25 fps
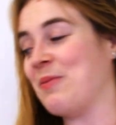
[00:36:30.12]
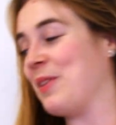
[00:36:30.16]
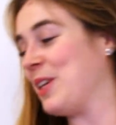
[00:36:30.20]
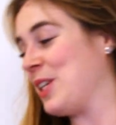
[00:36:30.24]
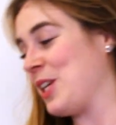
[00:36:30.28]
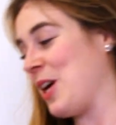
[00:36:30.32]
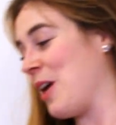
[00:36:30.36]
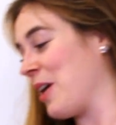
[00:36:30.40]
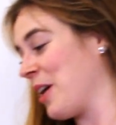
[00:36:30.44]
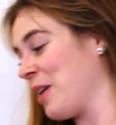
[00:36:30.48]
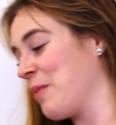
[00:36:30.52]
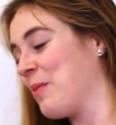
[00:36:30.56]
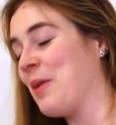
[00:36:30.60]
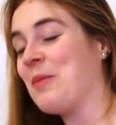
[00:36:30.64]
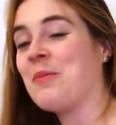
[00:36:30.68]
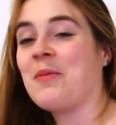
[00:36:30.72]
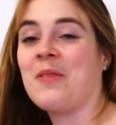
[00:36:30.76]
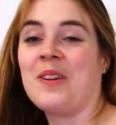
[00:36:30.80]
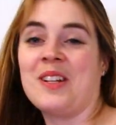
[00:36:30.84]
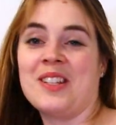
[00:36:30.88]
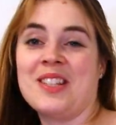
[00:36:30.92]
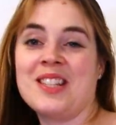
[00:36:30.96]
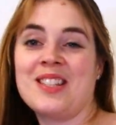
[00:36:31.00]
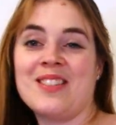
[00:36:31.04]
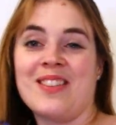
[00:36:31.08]
we're talking about
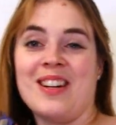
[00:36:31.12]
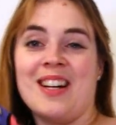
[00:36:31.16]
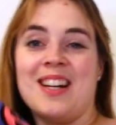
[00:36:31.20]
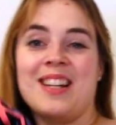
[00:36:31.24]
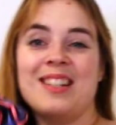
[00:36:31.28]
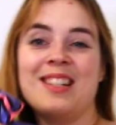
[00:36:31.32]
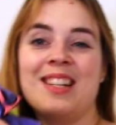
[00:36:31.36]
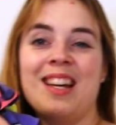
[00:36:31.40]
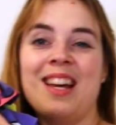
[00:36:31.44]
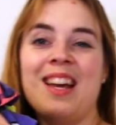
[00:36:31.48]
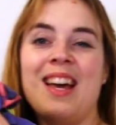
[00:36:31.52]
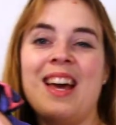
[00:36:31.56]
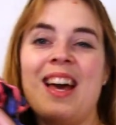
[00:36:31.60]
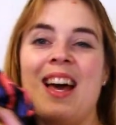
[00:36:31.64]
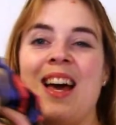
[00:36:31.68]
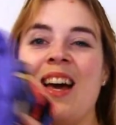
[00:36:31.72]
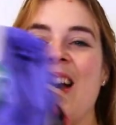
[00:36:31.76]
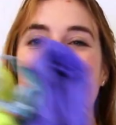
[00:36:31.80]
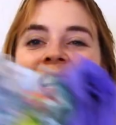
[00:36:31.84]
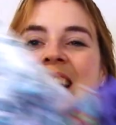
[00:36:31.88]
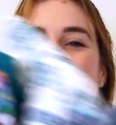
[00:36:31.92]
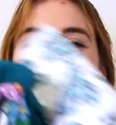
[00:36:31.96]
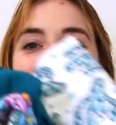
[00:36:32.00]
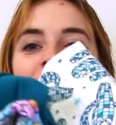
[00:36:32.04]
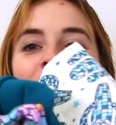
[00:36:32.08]
prints, right?
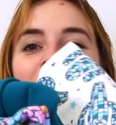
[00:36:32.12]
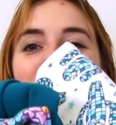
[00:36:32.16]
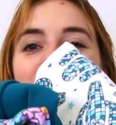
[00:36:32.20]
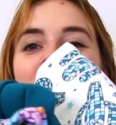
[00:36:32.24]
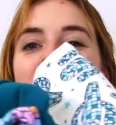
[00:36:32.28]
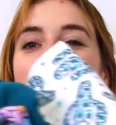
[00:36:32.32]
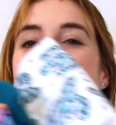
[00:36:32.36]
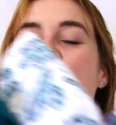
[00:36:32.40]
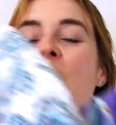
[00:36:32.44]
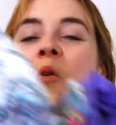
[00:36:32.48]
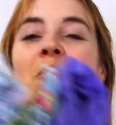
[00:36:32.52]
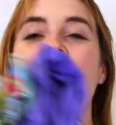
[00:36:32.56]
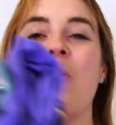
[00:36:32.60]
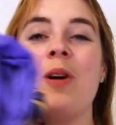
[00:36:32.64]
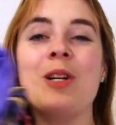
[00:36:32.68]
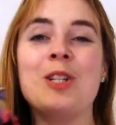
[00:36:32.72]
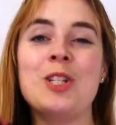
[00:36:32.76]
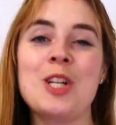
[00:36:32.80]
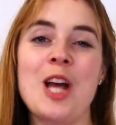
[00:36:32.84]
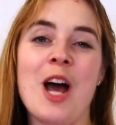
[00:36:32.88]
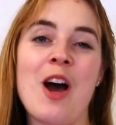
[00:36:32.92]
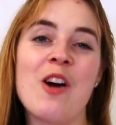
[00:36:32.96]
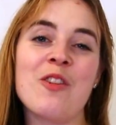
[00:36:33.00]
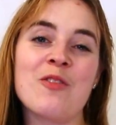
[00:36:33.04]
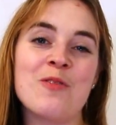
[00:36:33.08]
Let me know which
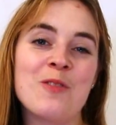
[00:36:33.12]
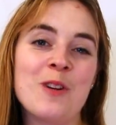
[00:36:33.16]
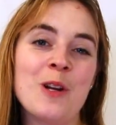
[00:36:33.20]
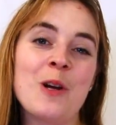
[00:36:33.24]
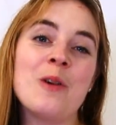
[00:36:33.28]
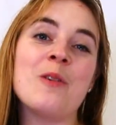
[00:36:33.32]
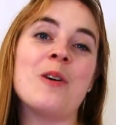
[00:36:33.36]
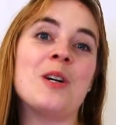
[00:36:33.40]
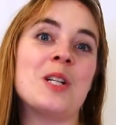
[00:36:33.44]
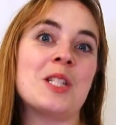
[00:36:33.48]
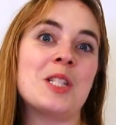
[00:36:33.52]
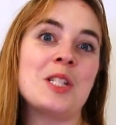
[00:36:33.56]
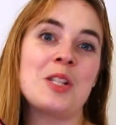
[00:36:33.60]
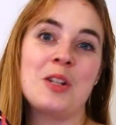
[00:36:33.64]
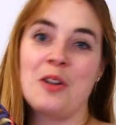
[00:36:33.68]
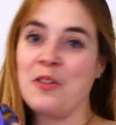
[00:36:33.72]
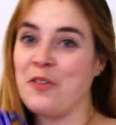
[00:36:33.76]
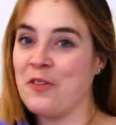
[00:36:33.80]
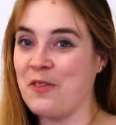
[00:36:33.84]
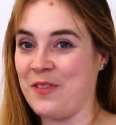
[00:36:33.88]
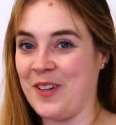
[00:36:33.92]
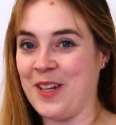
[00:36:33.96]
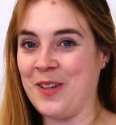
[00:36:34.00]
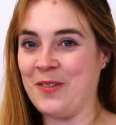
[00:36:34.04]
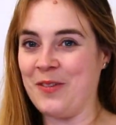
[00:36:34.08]
outfit was your
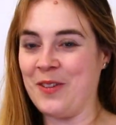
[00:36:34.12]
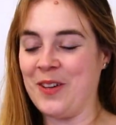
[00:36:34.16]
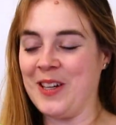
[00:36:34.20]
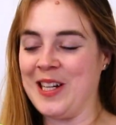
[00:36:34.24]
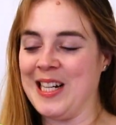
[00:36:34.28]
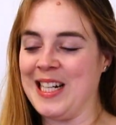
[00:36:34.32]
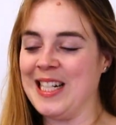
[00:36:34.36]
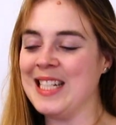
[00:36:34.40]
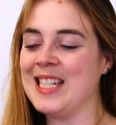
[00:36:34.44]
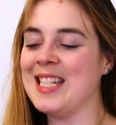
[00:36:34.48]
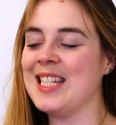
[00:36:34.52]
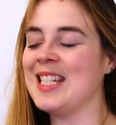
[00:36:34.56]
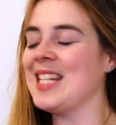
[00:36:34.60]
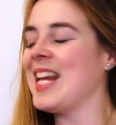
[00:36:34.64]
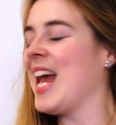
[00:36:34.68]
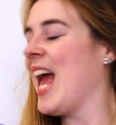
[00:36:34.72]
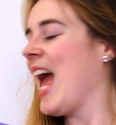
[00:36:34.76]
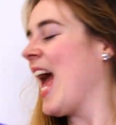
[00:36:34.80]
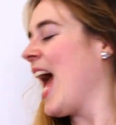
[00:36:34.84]
favorite.